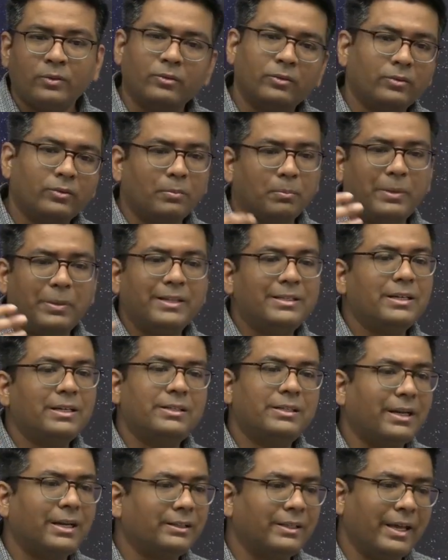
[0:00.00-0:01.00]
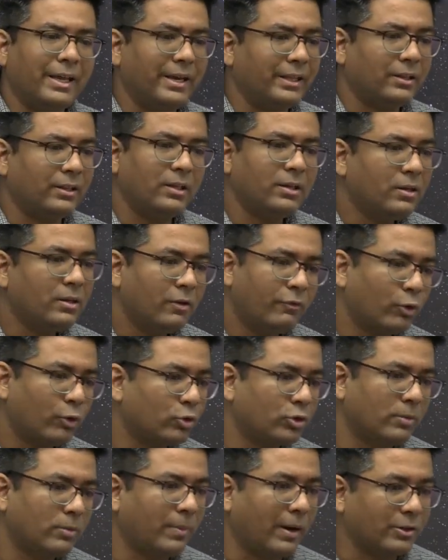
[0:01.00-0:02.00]
blizzards are there in the frozen
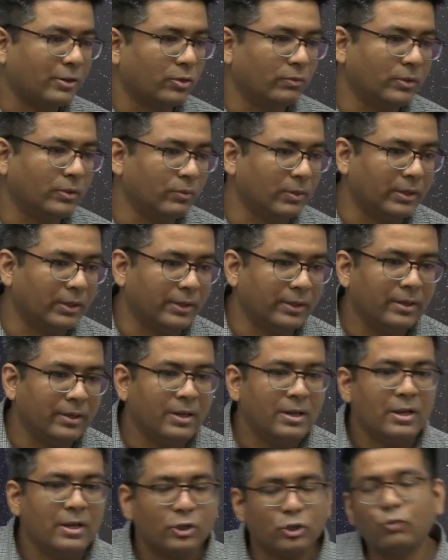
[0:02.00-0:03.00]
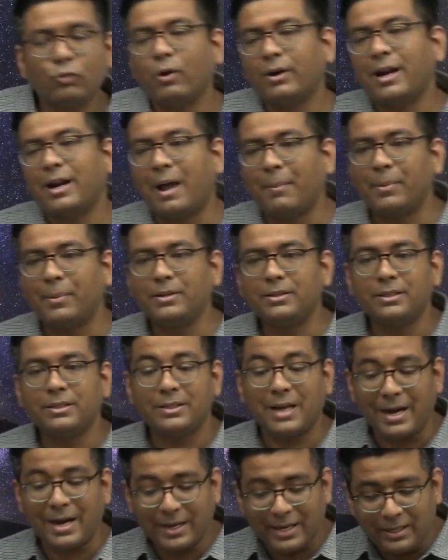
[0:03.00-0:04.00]
parts of the world. So what happens is
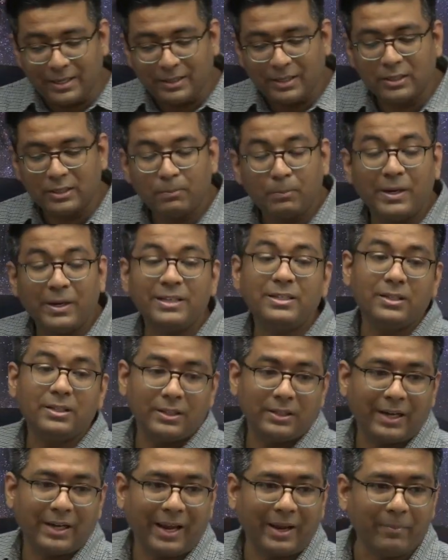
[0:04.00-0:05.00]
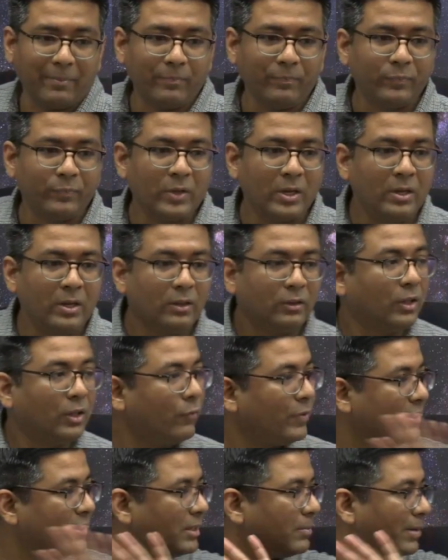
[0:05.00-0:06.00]
that in this blizzard time, the
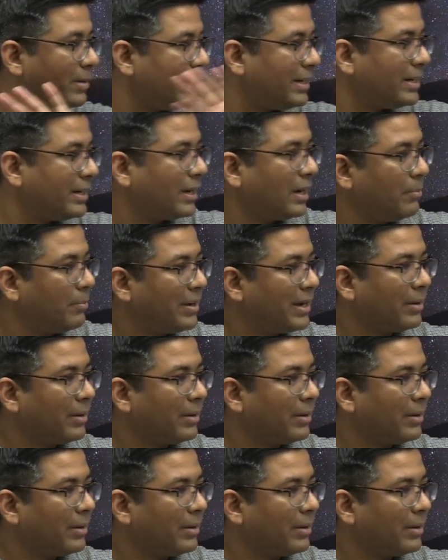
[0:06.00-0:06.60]
visibility becomes